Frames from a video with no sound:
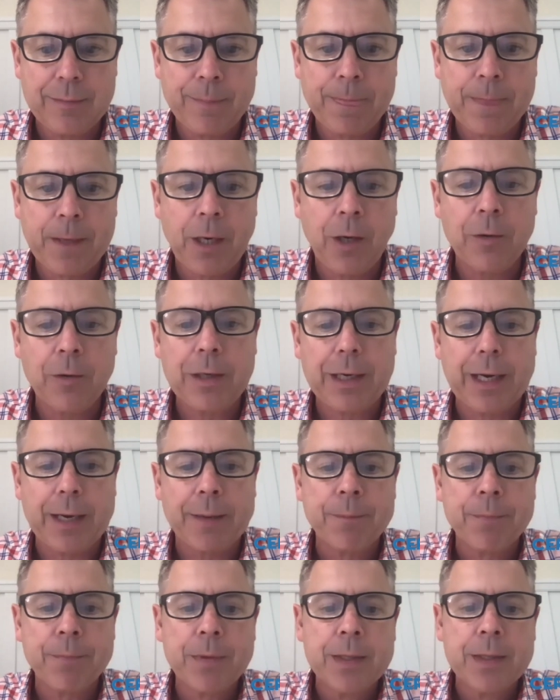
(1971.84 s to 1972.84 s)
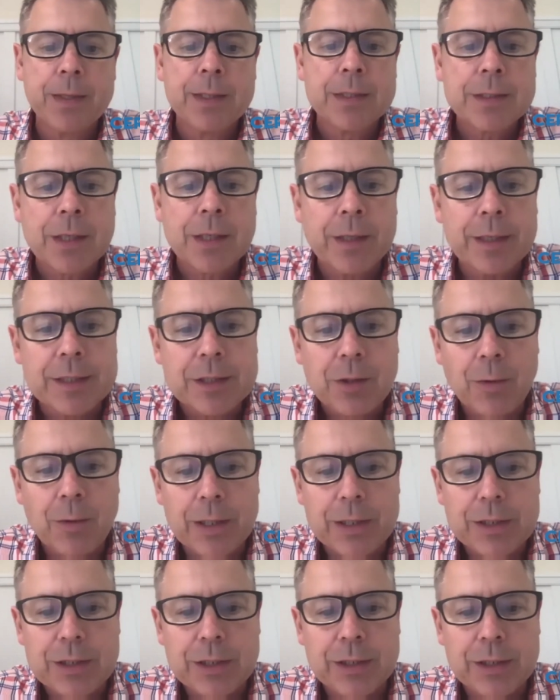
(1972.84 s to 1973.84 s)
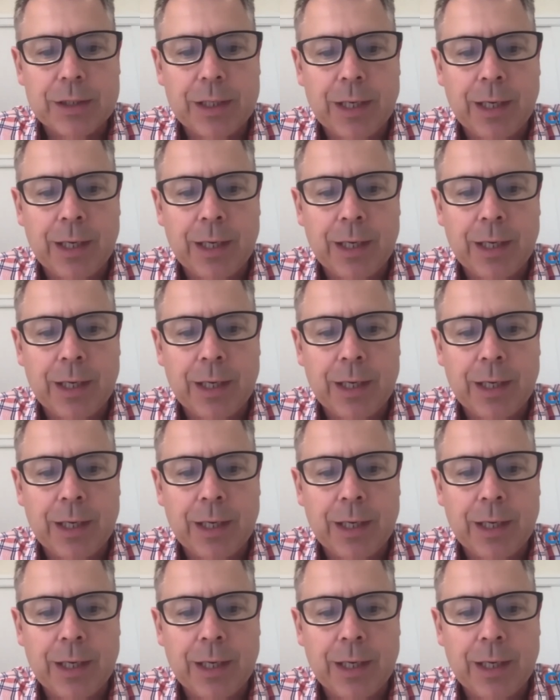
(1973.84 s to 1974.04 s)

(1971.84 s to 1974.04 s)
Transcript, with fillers: Okay. So this question,